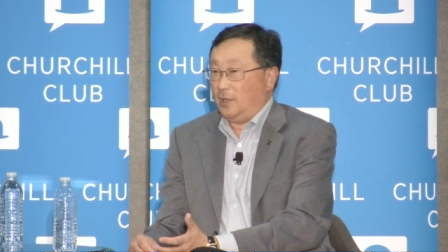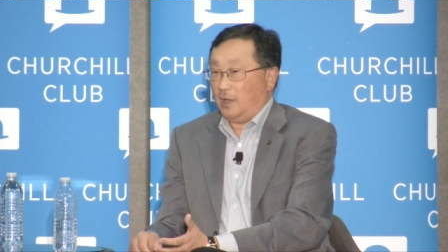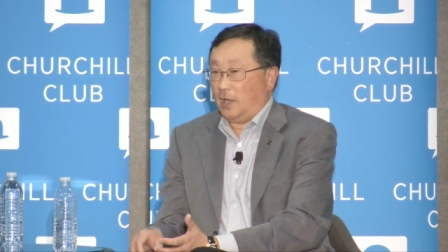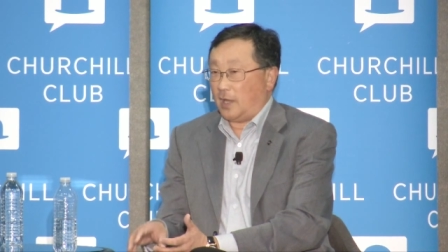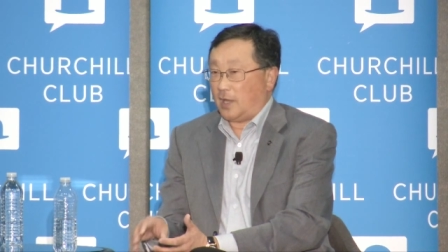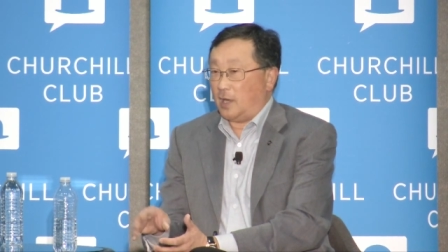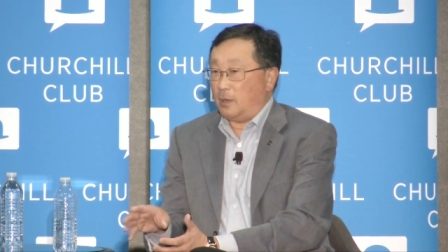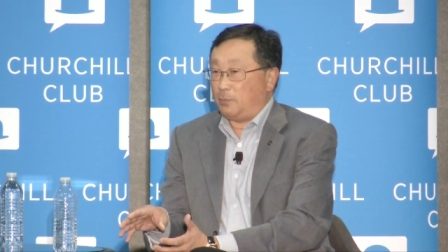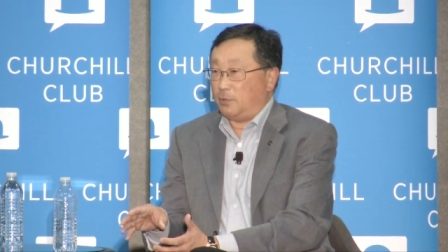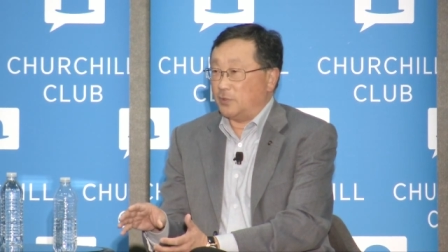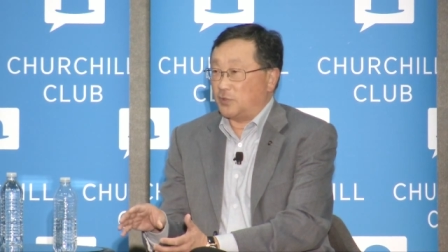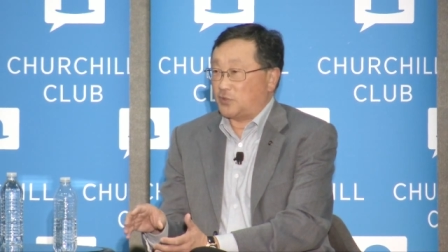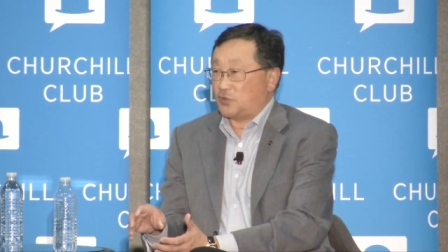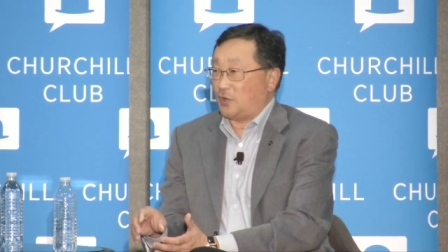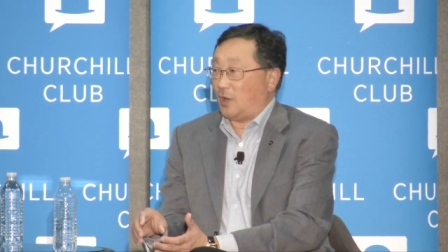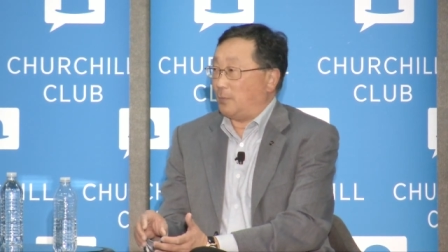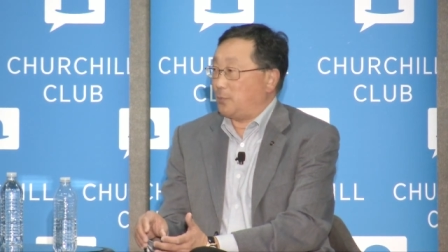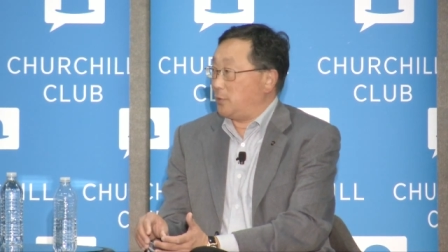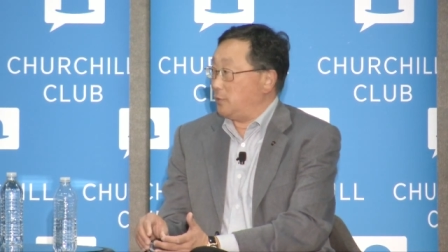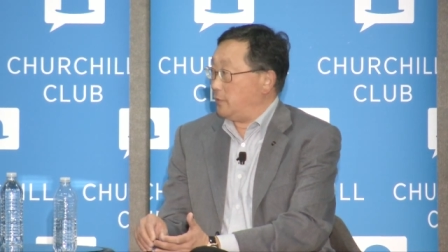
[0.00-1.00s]
I kind of put a
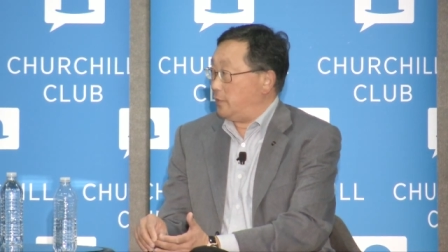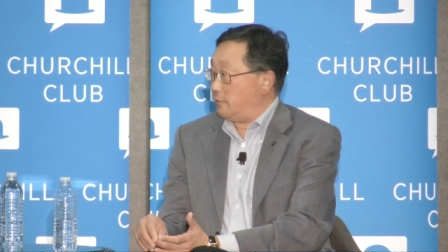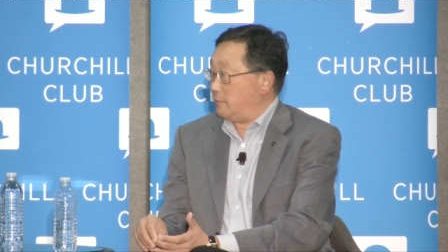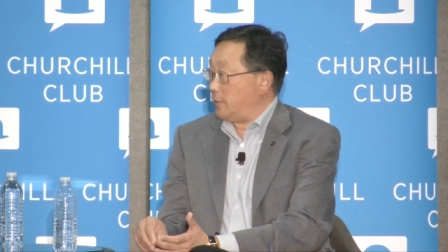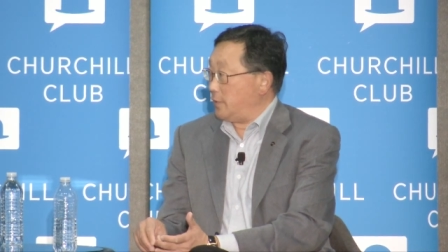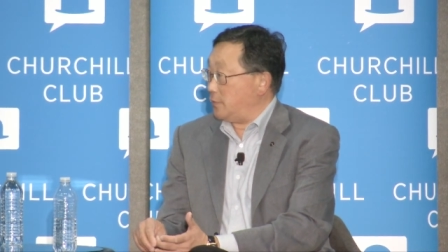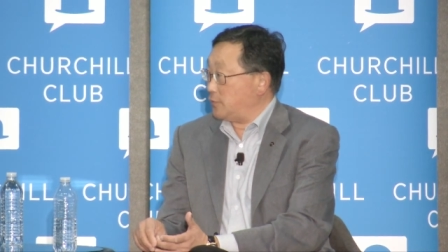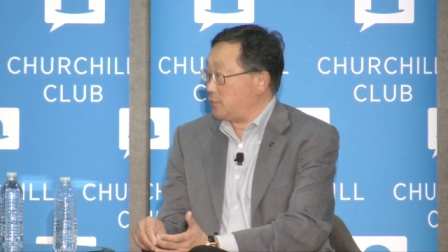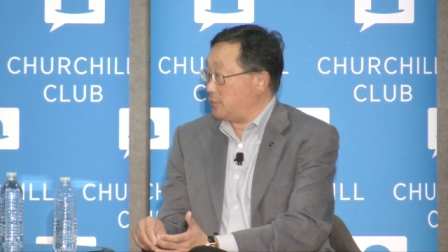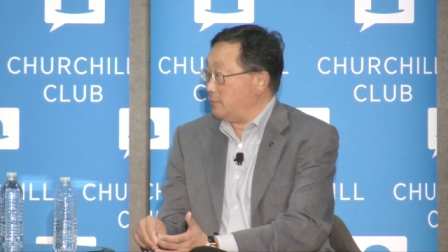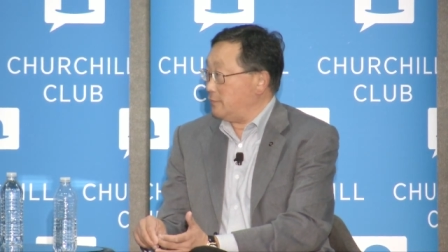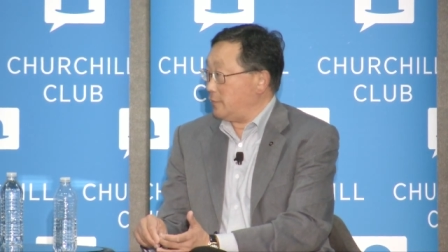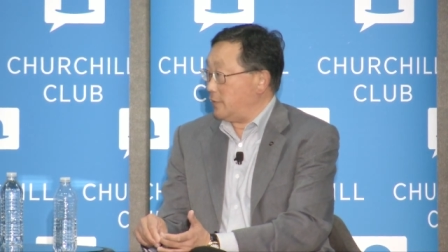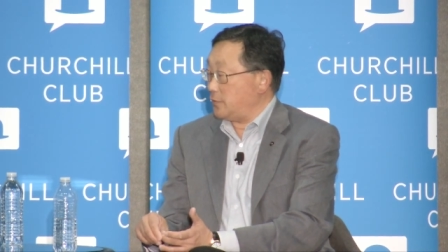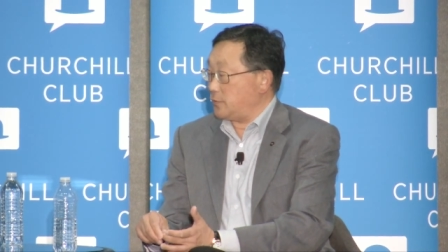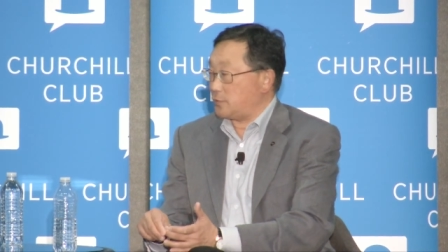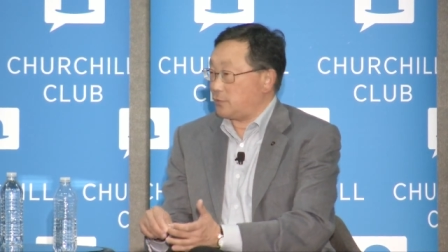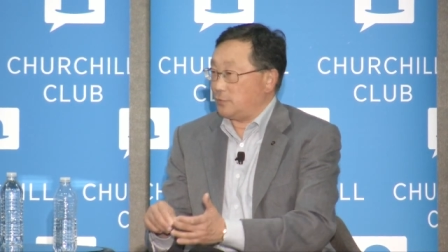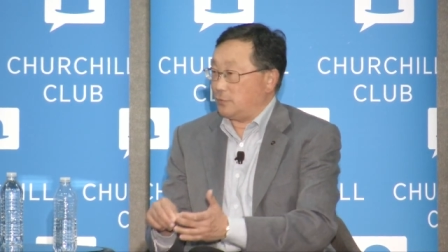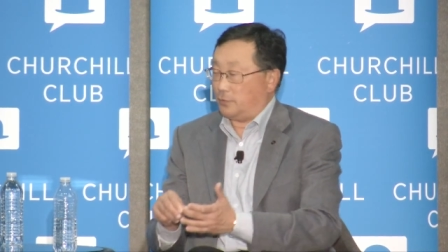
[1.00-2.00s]
stop to it very,
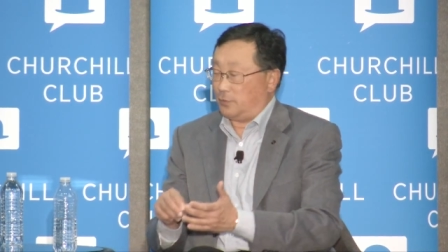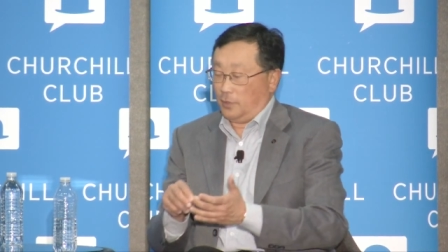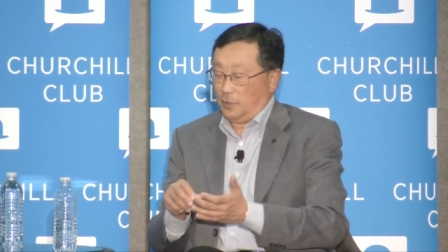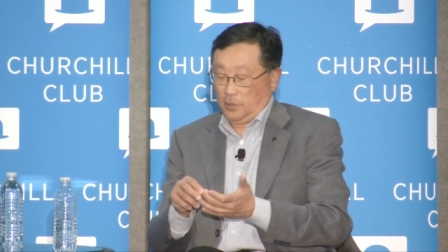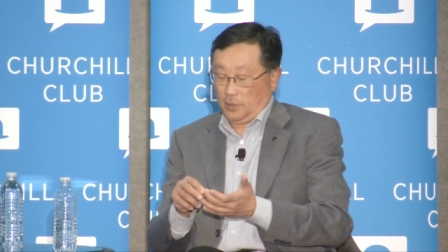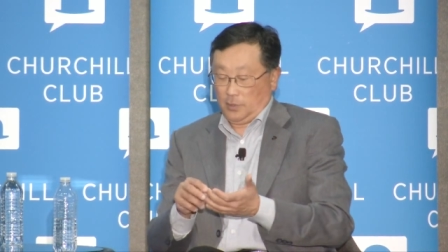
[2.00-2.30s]
very soon.